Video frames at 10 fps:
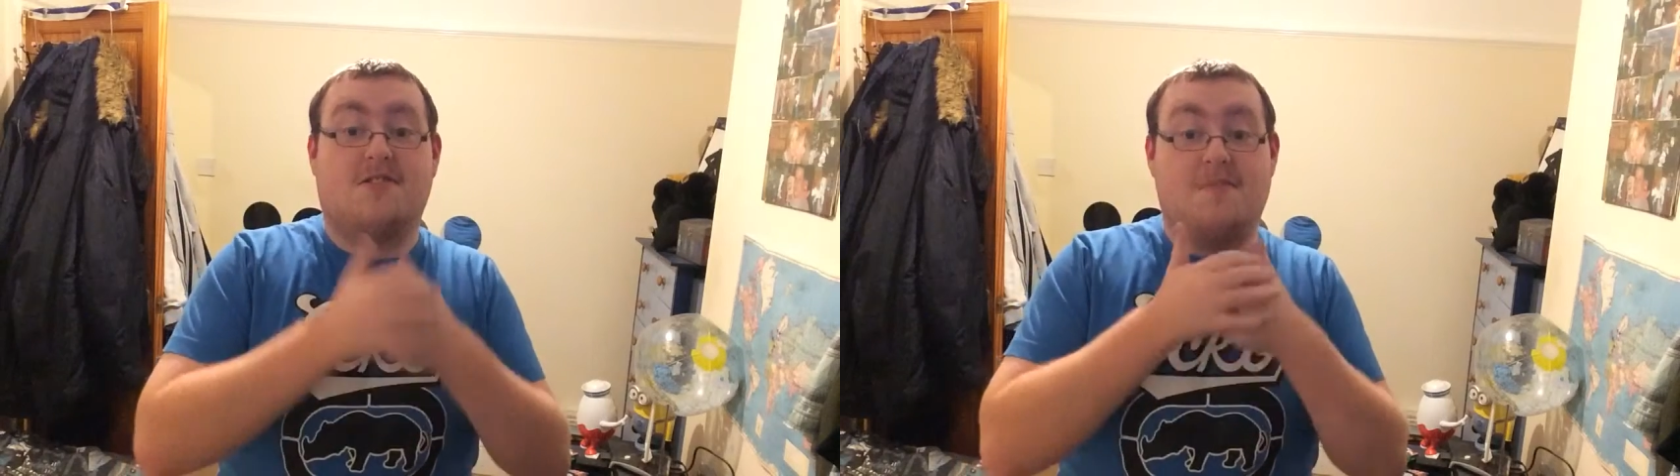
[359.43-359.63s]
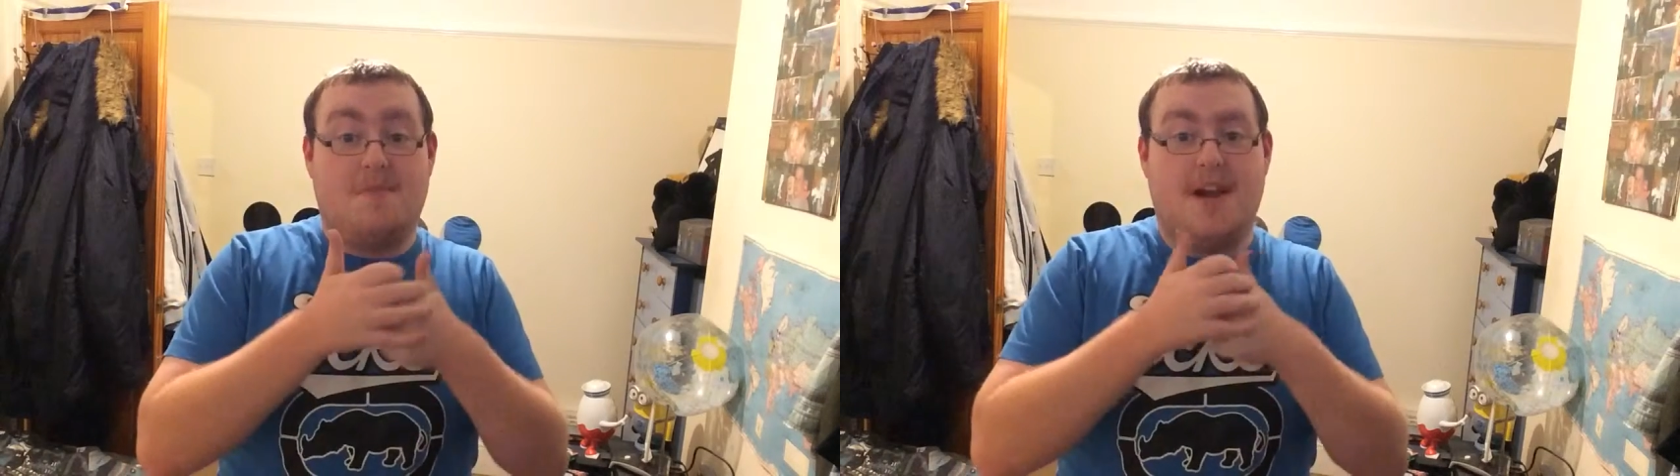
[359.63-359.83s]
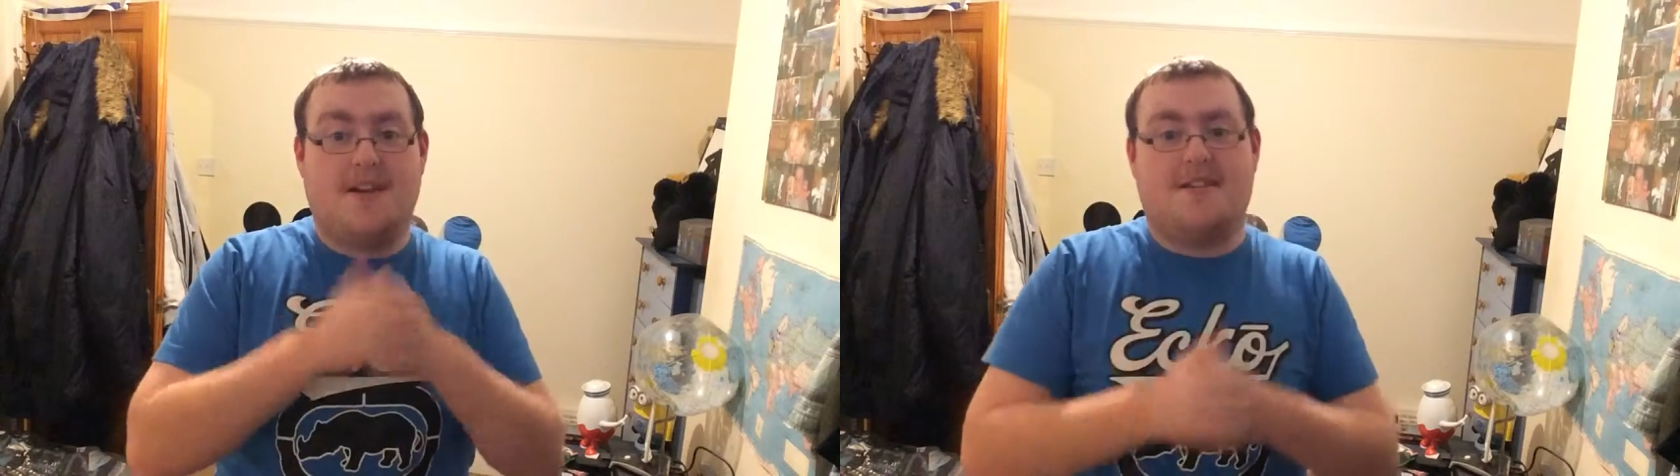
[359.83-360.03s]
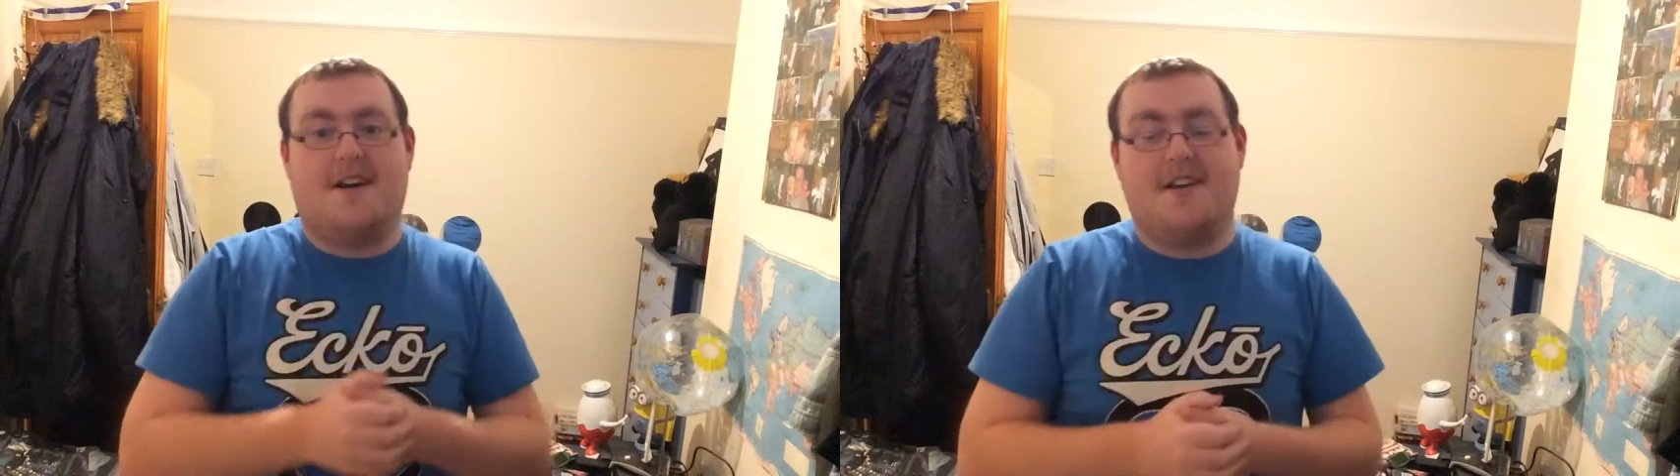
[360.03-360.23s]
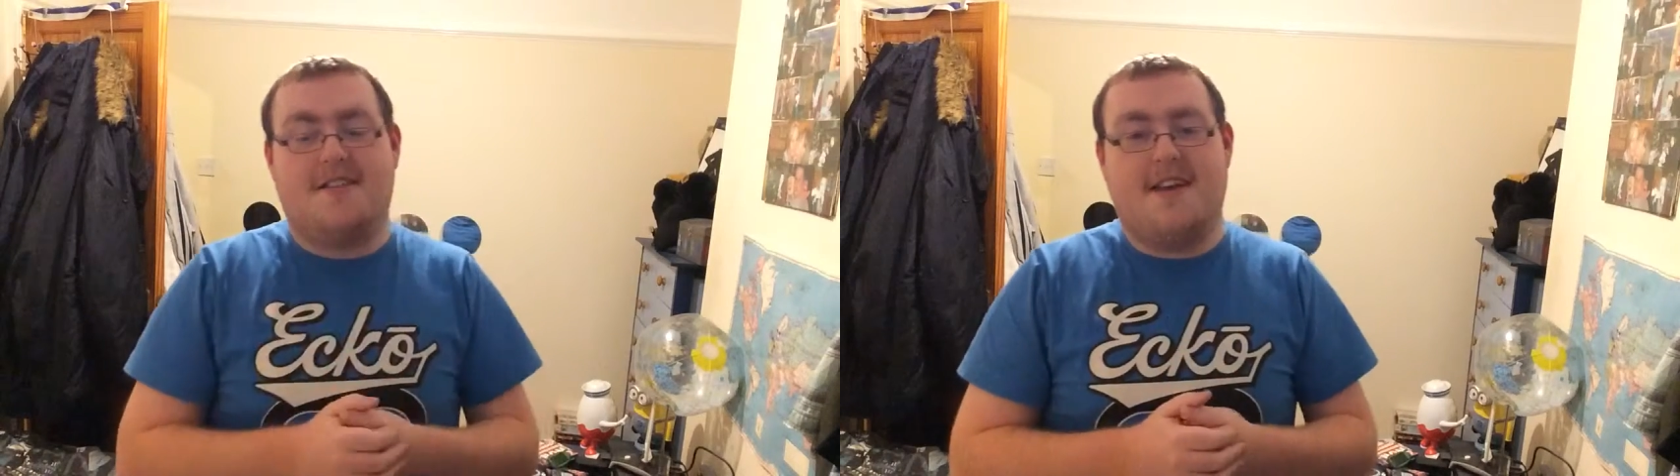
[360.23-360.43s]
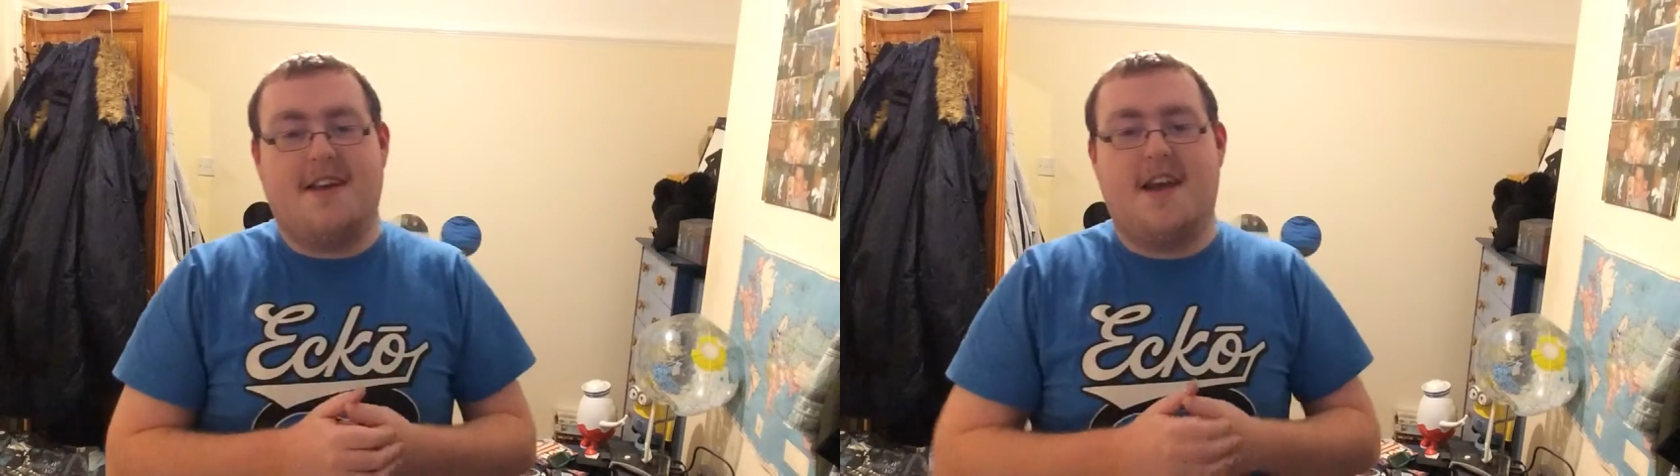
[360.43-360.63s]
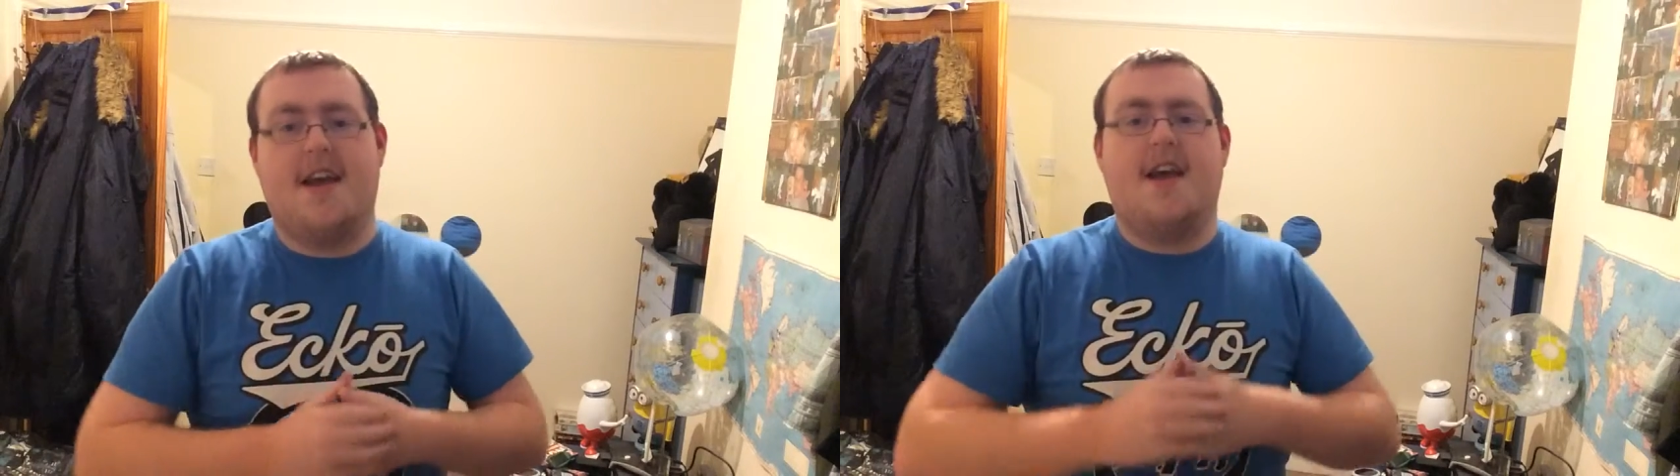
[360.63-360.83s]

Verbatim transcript: could be exciting